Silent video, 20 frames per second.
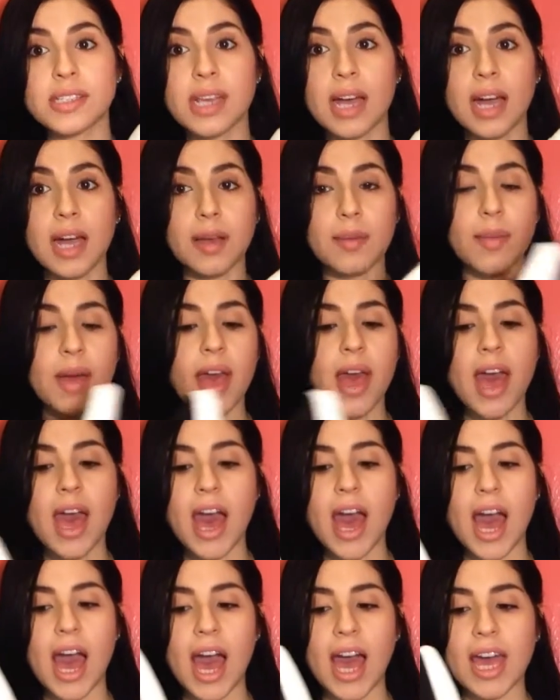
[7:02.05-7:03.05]
time.
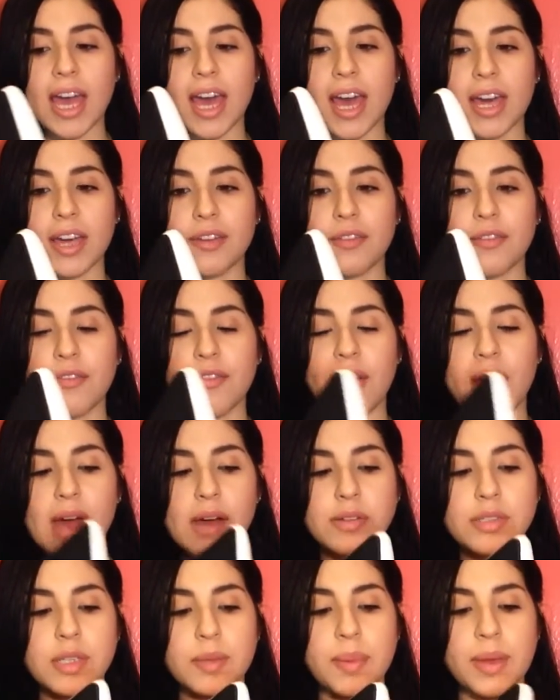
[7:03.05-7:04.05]
I had
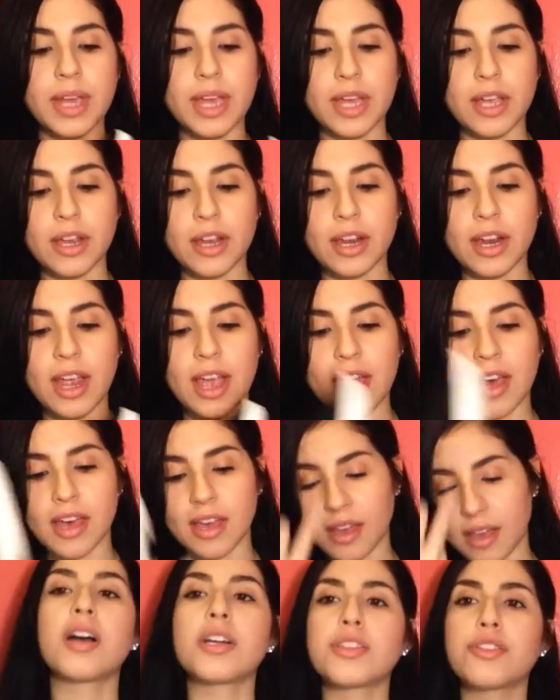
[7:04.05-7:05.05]
found a pair
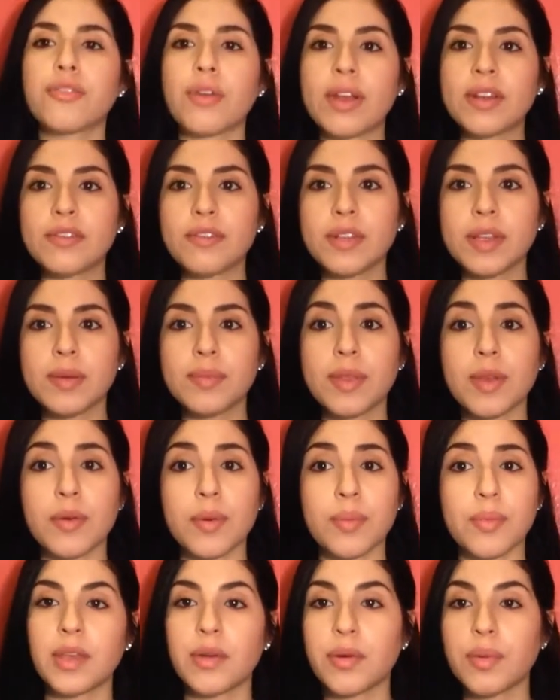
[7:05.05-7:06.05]
at, on Threadflip. They
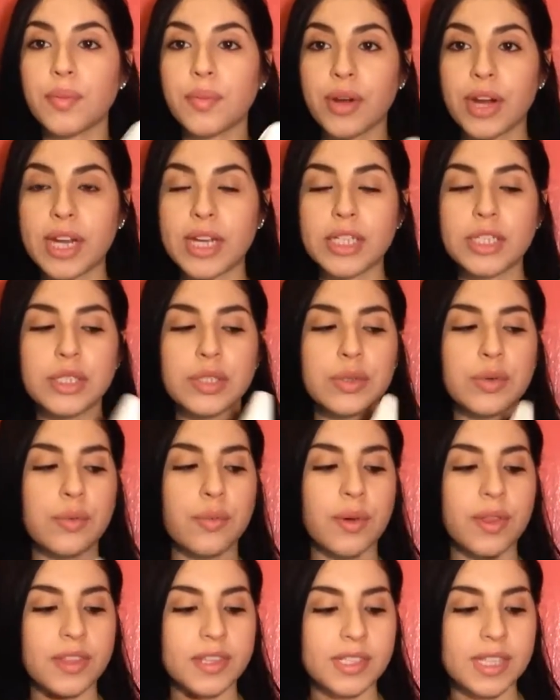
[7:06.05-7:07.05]
were they were brand new
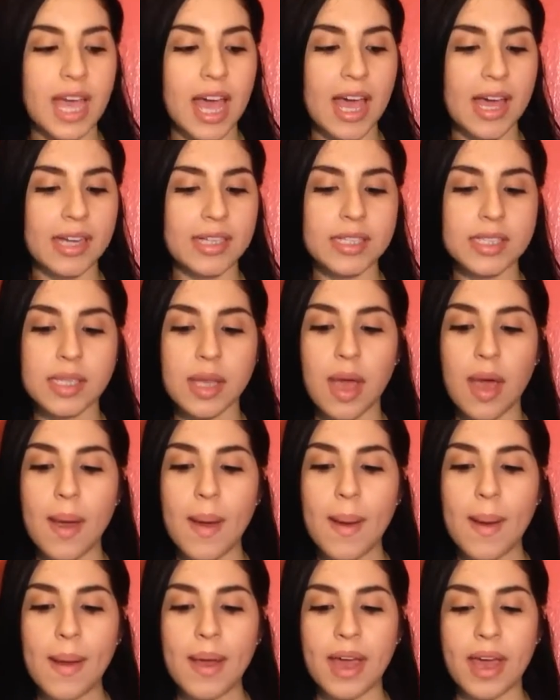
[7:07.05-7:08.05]
with tags
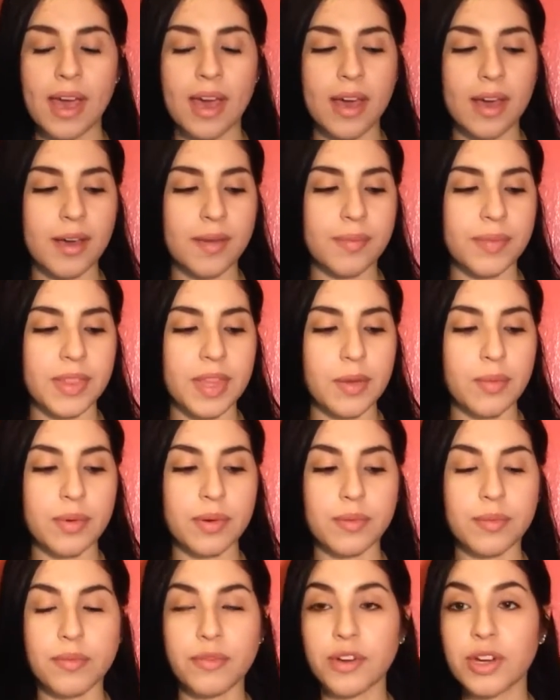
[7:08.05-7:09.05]
and they
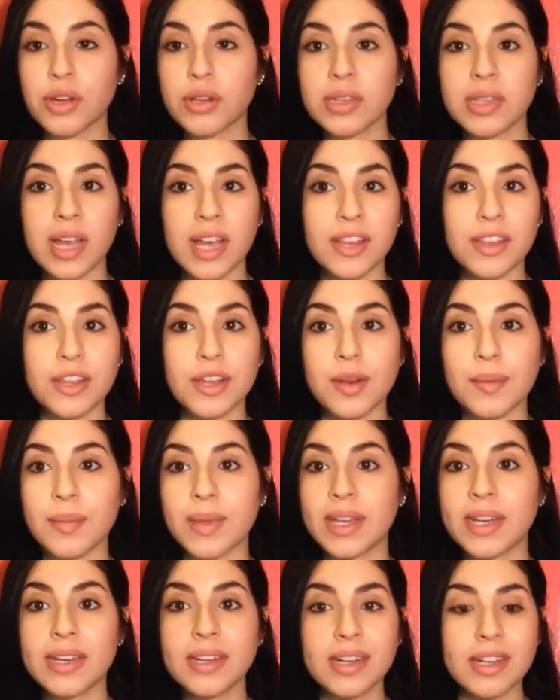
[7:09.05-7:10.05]
were real leather,
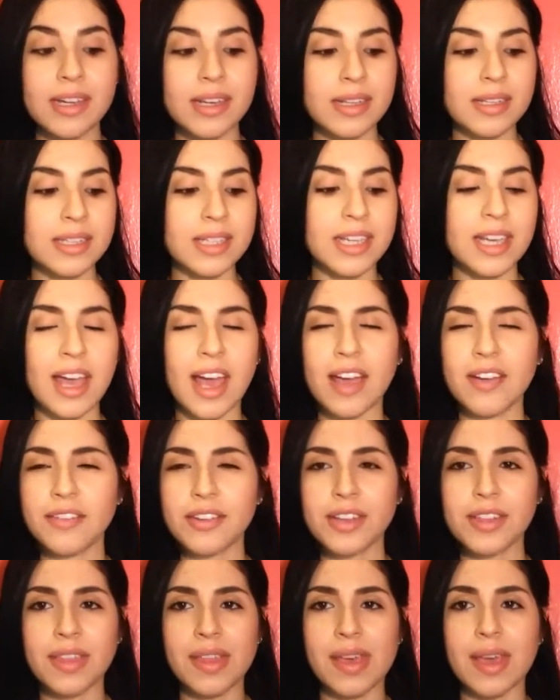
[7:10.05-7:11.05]
made in Italy,
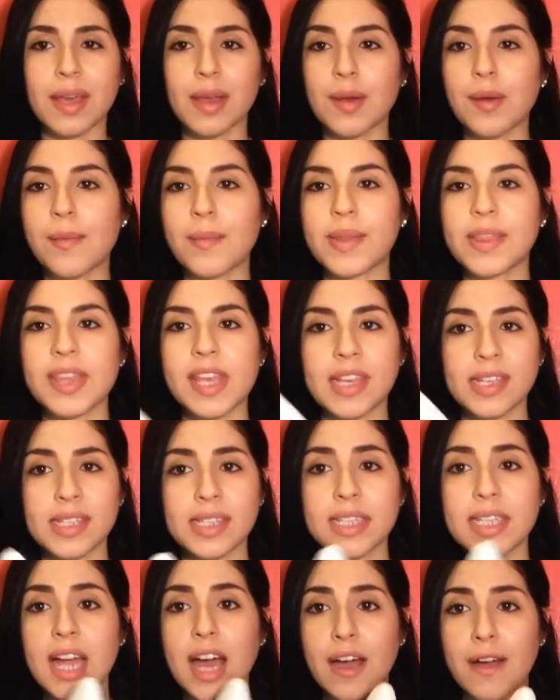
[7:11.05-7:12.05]
everything, but they
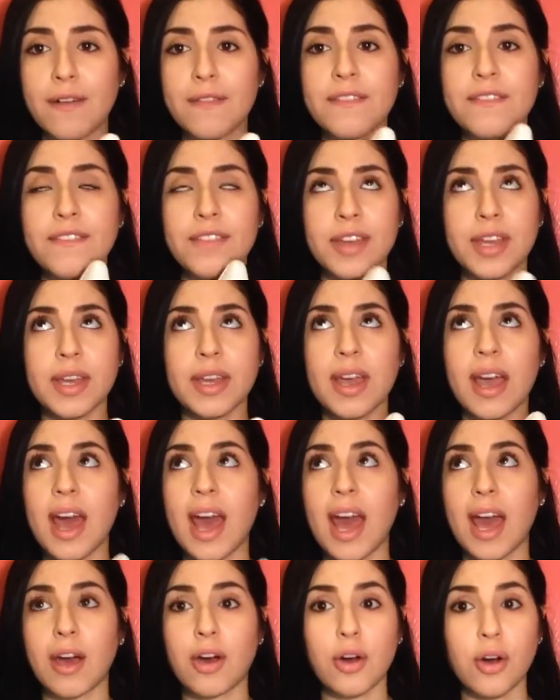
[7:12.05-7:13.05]
did not fit
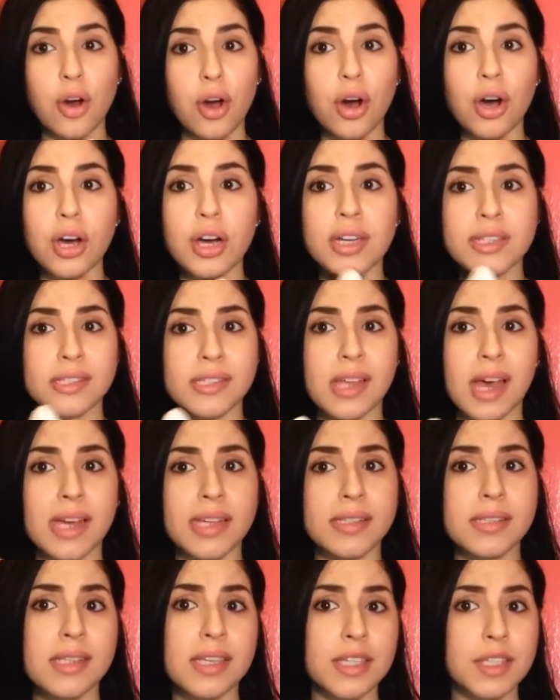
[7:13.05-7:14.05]
at all a
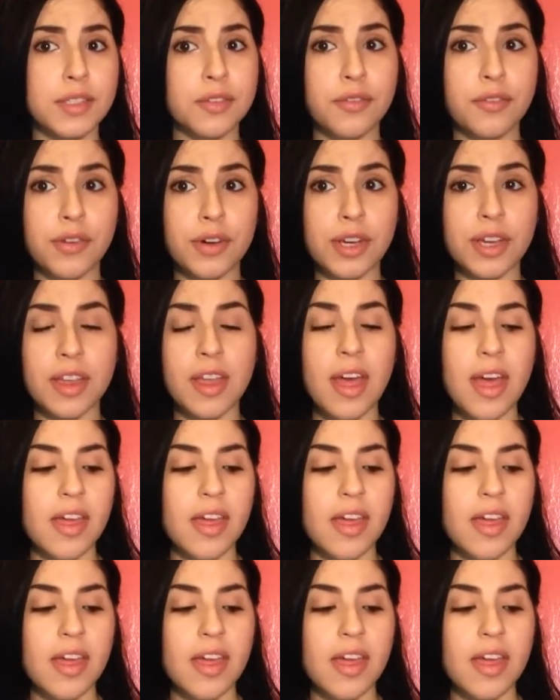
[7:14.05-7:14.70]
size 6 foot